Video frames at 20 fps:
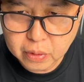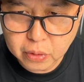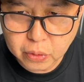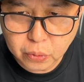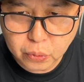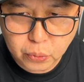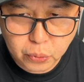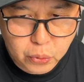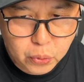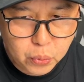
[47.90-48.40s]

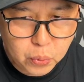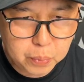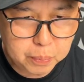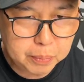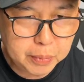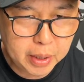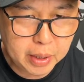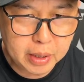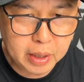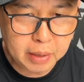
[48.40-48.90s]
group
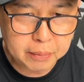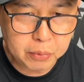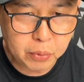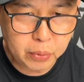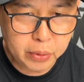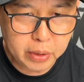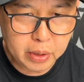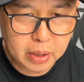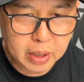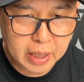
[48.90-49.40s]
that I'm
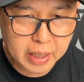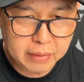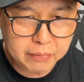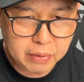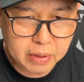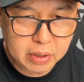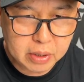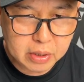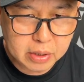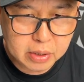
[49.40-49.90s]
going live
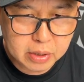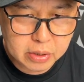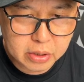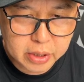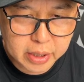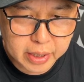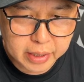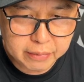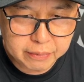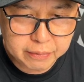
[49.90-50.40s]
in is
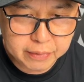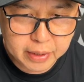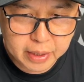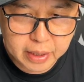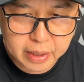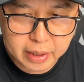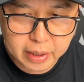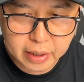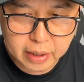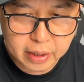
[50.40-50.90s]

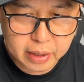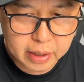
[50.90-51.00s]
Chi-Fi